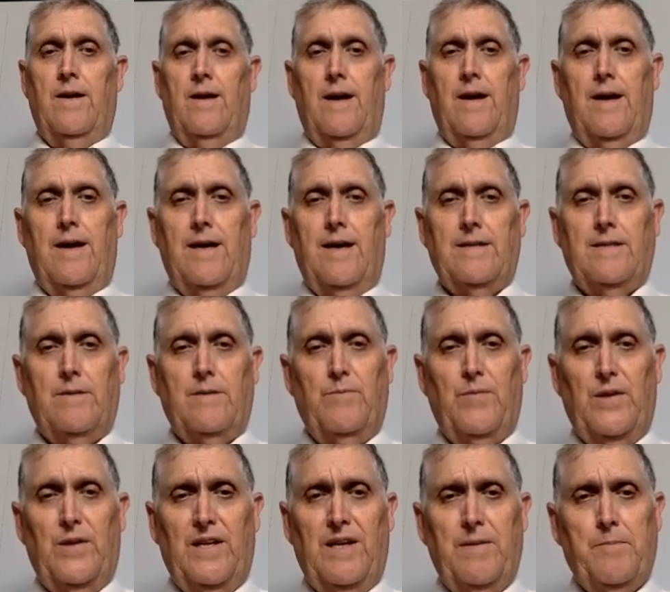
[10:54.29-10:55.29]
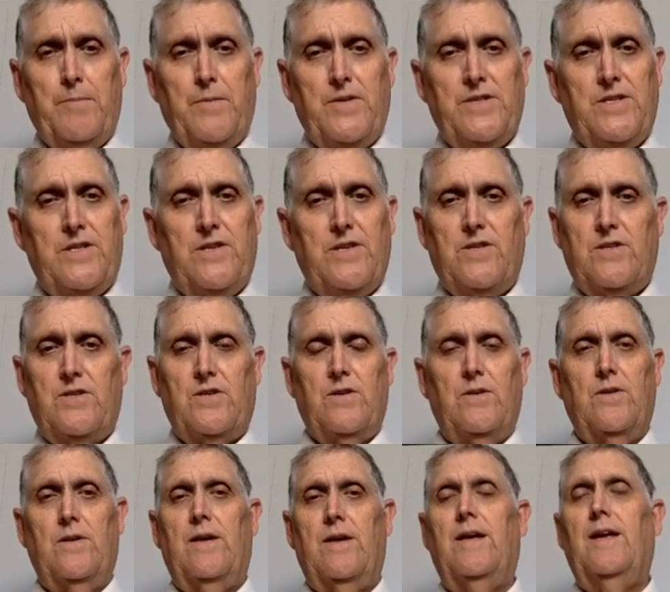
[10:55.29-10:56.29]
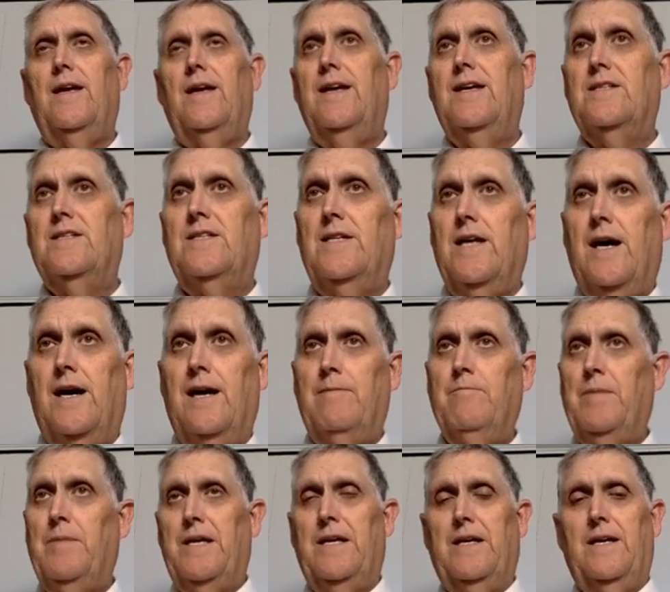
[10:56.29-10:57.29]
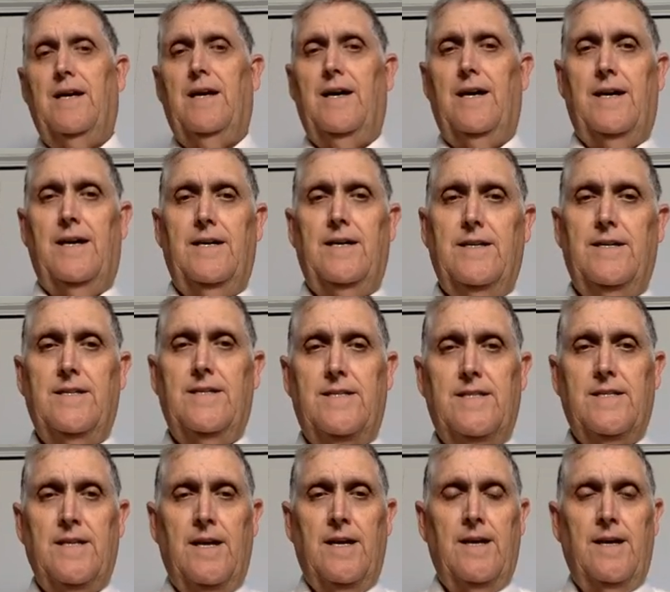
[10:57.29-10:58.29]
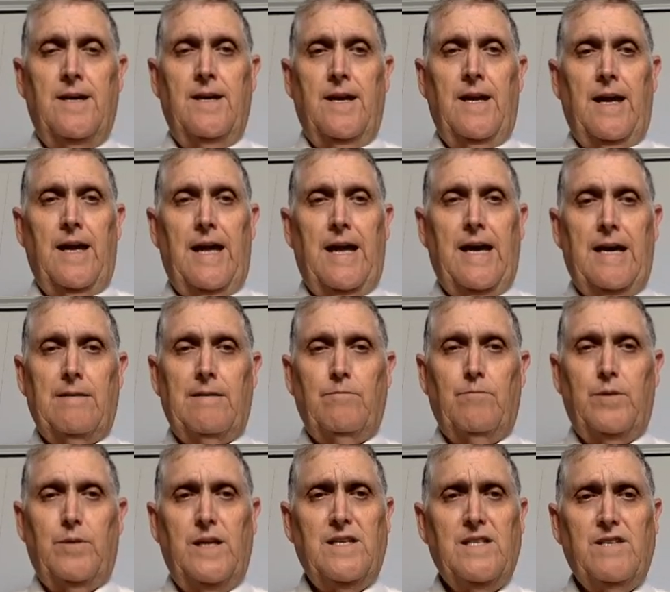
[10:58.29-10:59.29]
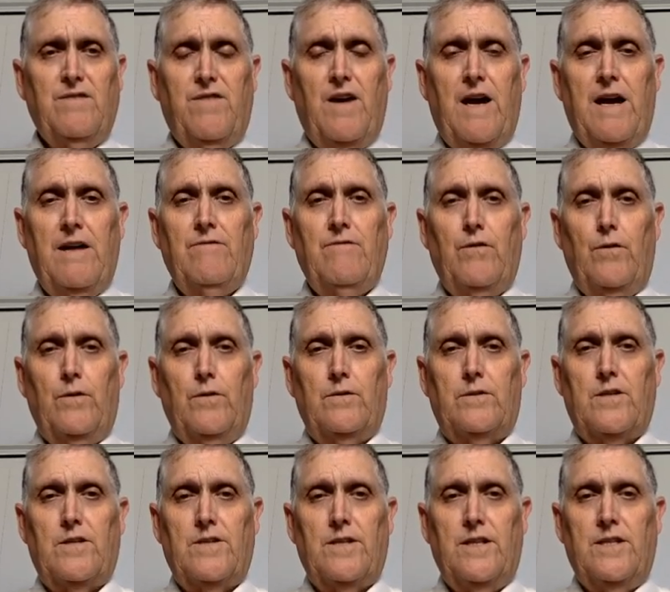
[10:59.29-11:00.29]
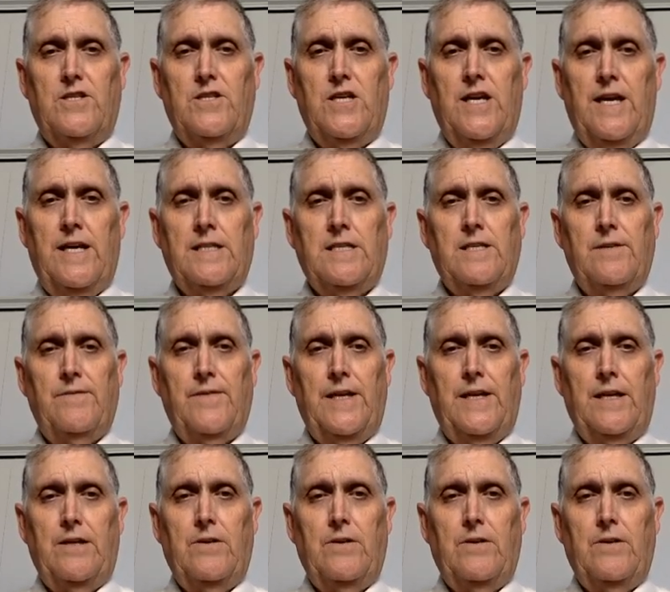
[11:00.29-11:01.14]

uh, the pull-up resistor is done because at plus 5 volts, the chance of any